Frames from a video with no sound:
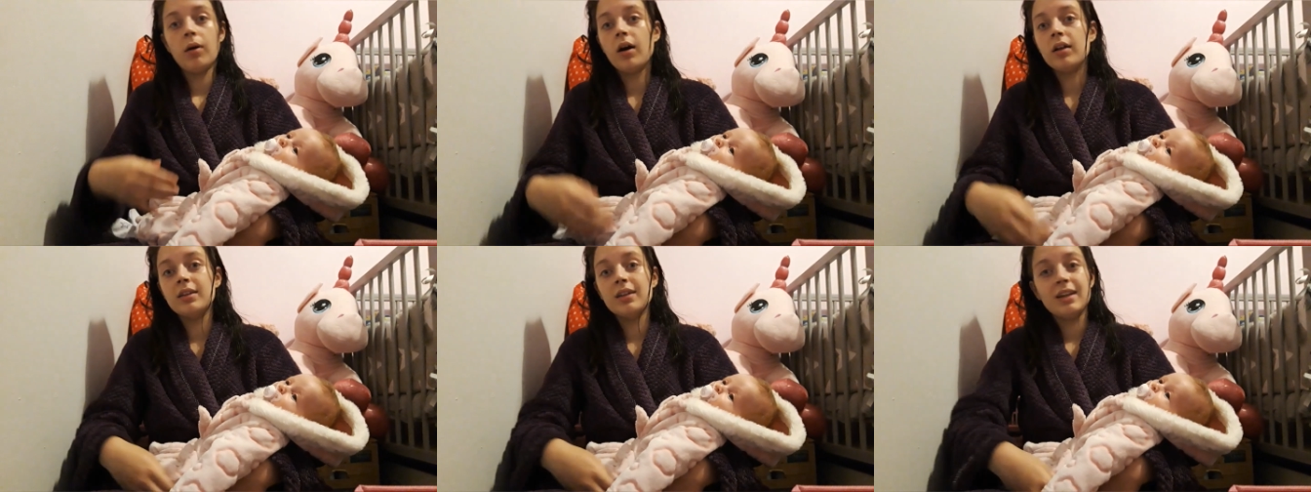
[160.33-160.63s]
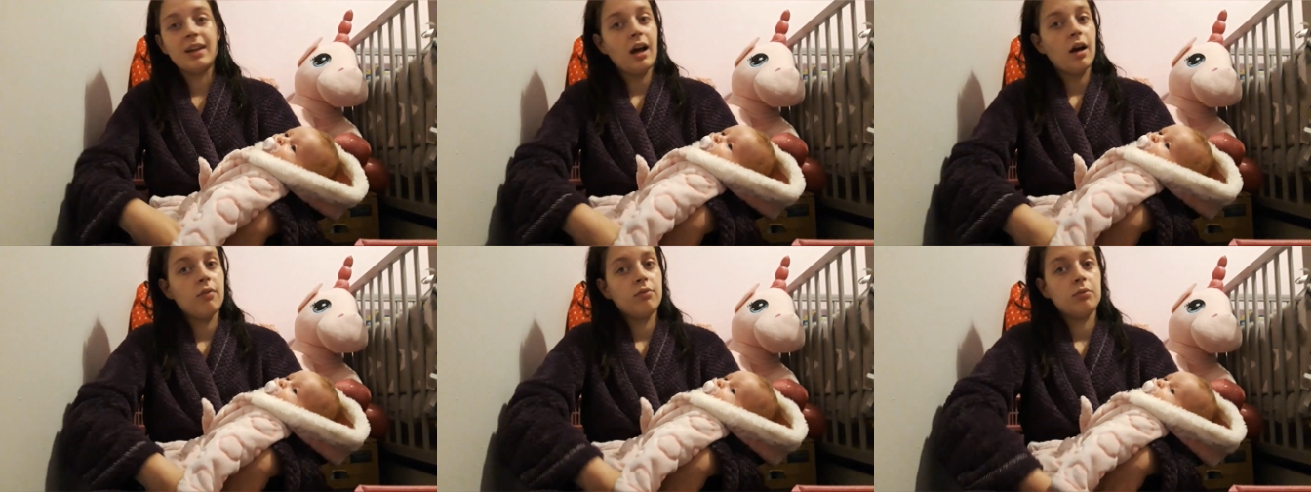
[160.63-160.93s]
but I
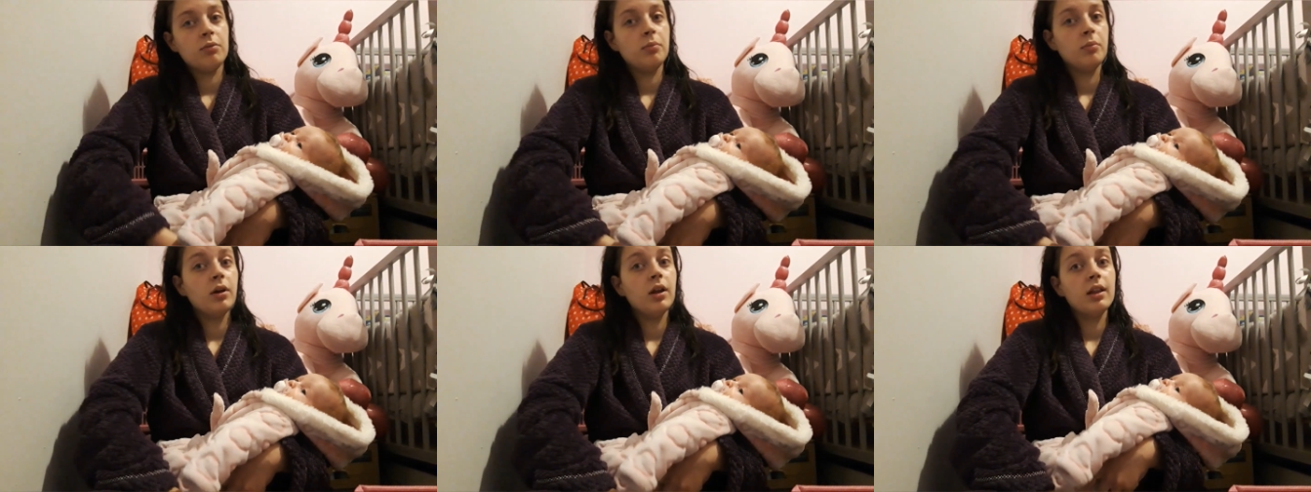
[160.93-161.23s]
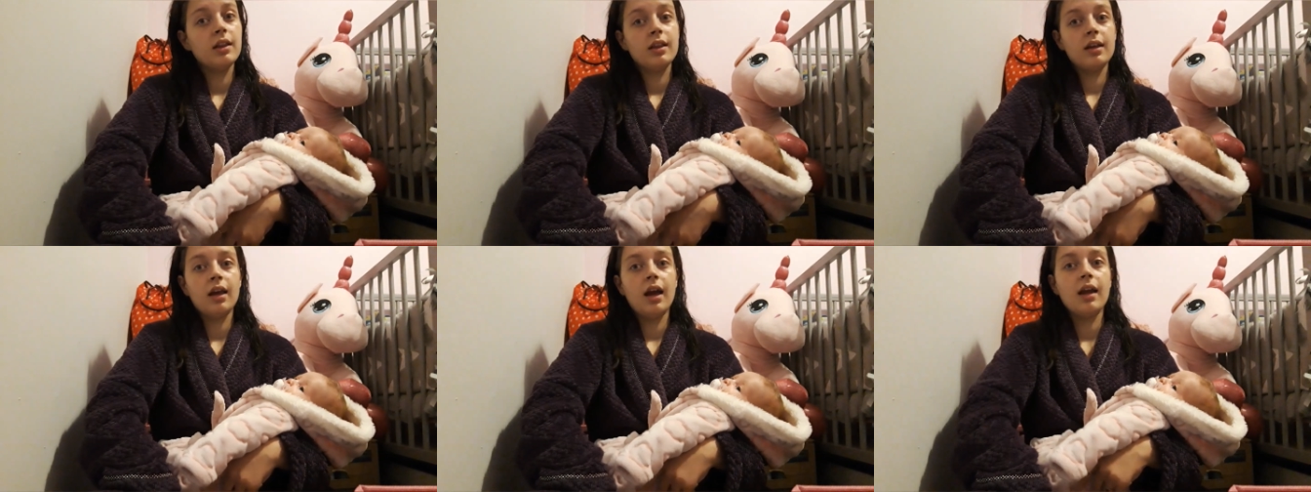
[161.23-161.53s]
didn't have the
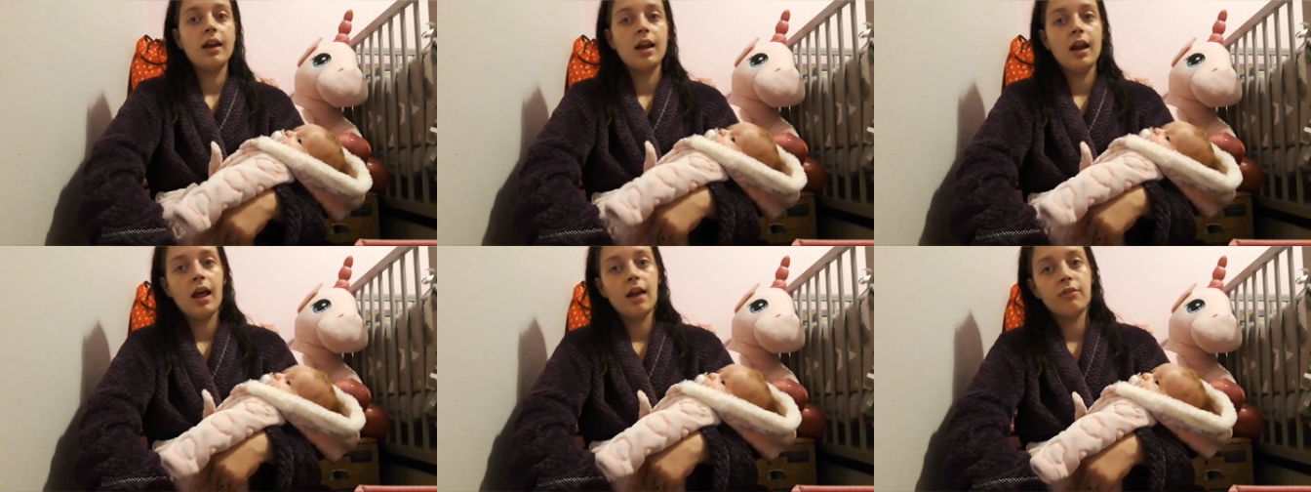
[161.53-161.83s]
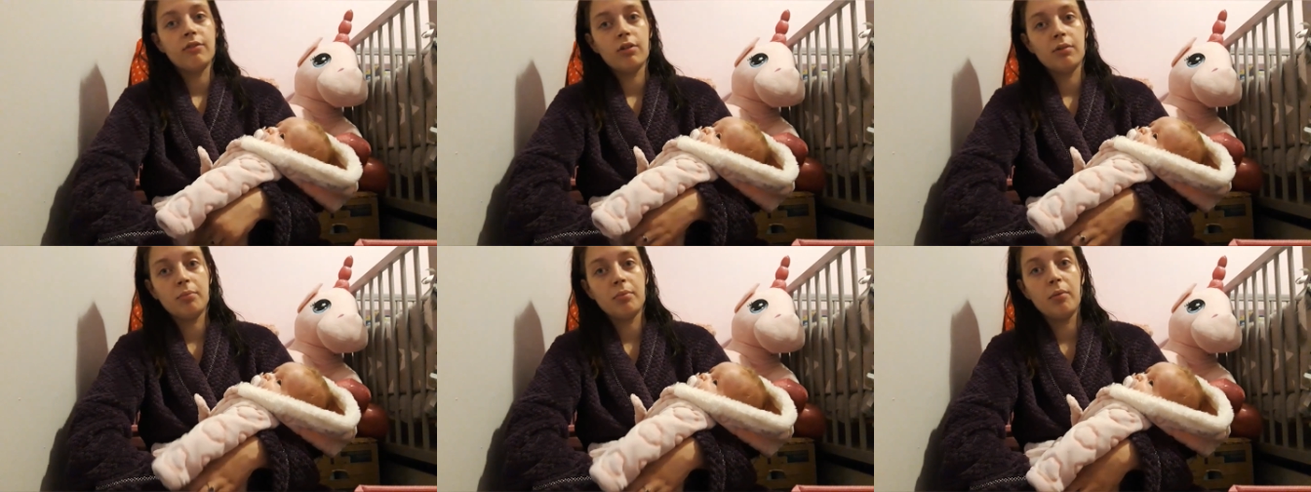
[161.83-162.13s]
money to get an
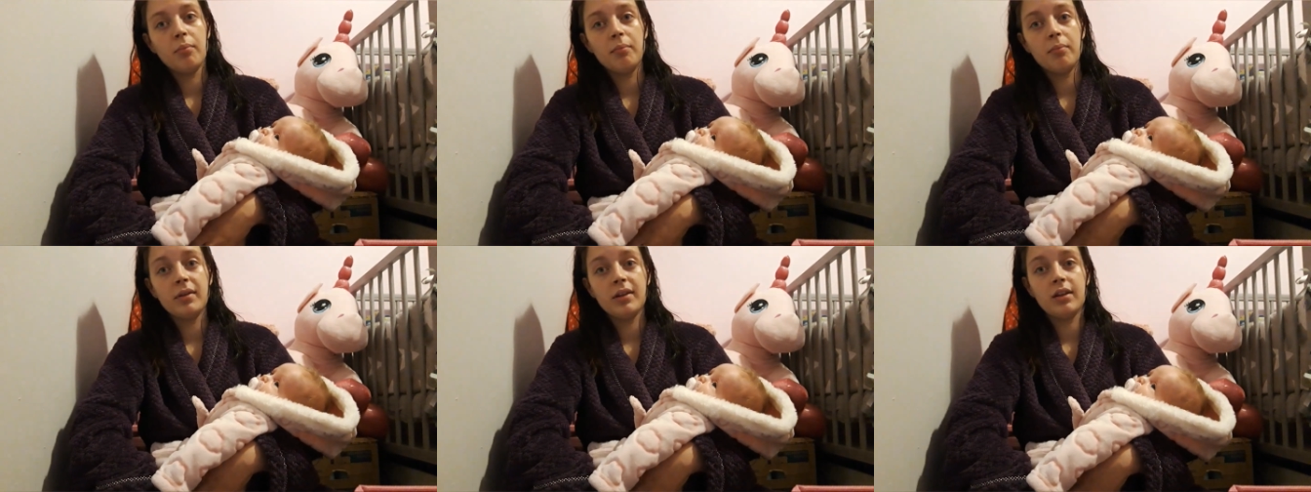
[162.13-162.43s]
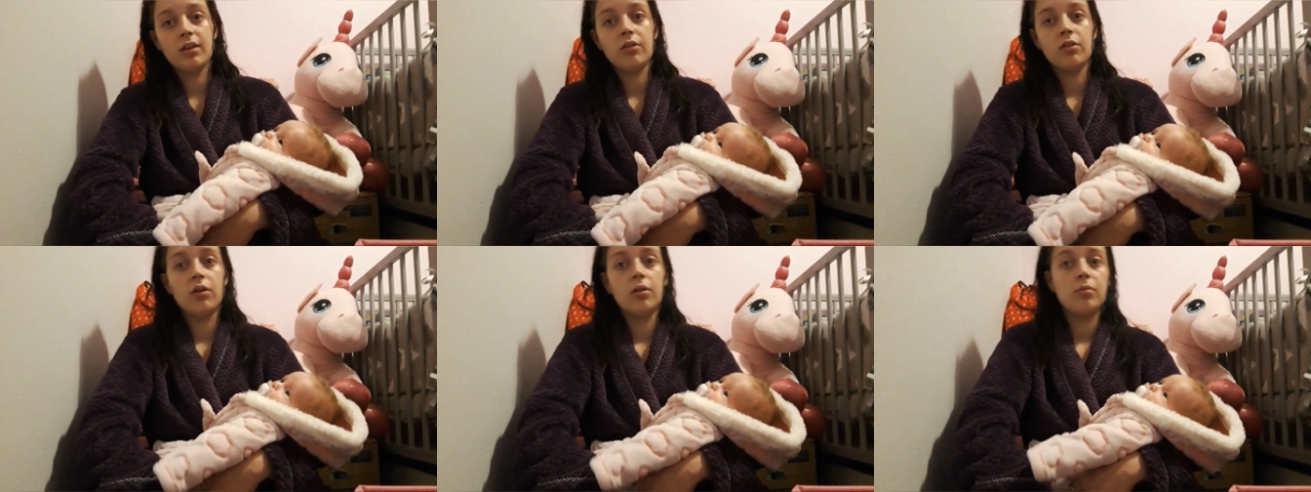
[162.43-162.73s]
electric pump
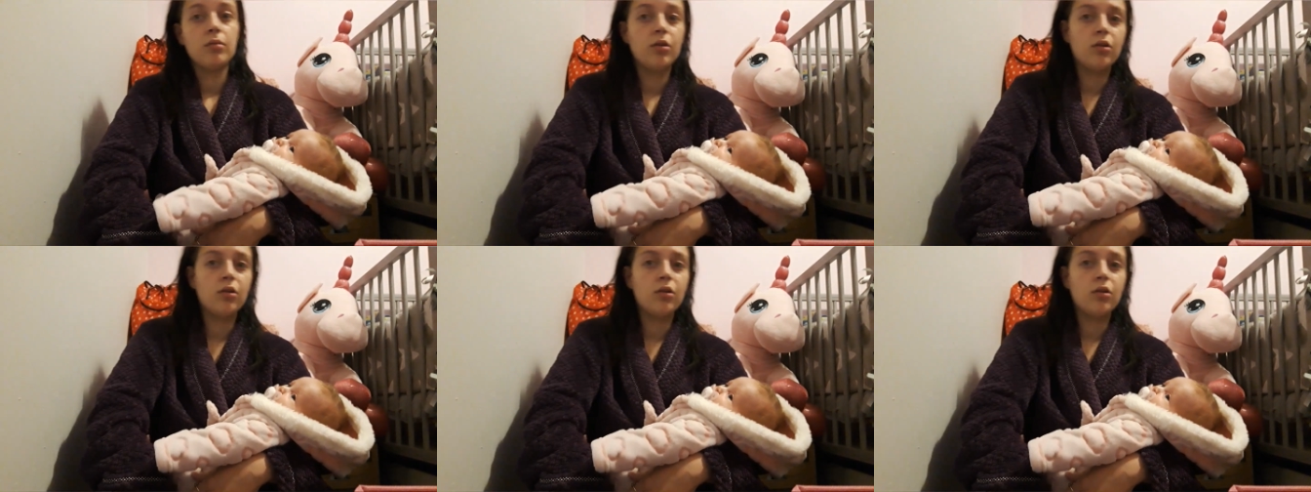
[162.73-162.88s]
at the time.